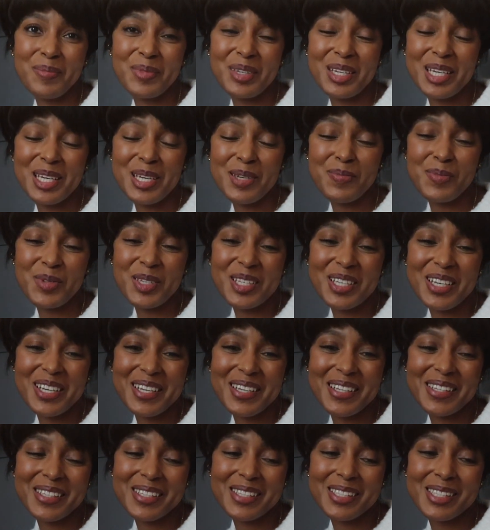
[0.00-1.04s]
being
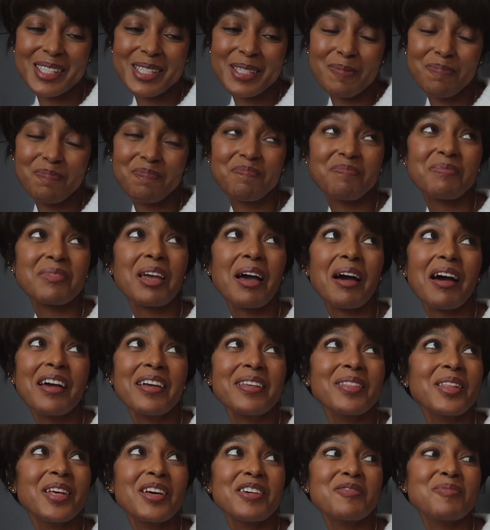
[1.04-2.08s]
because I
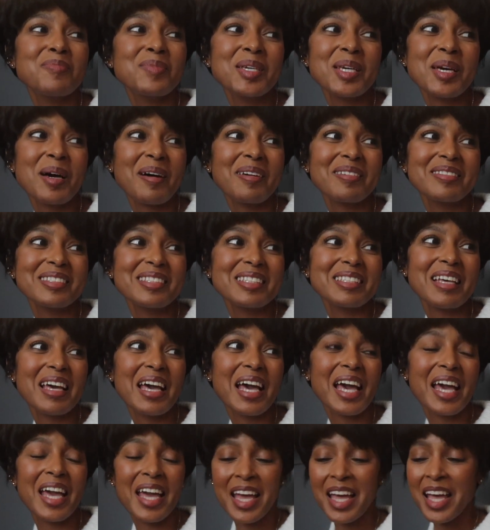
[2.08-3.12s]
love
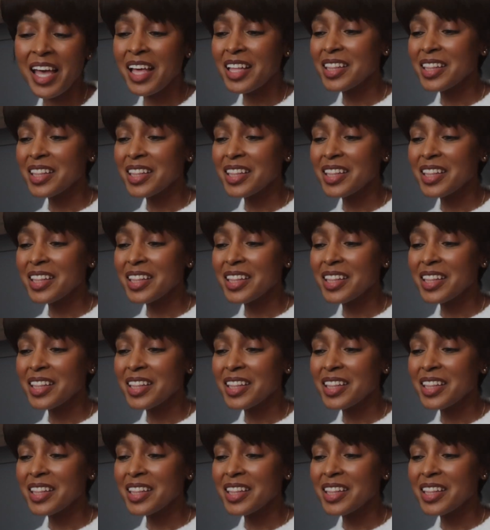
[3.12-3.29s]
Beyonce.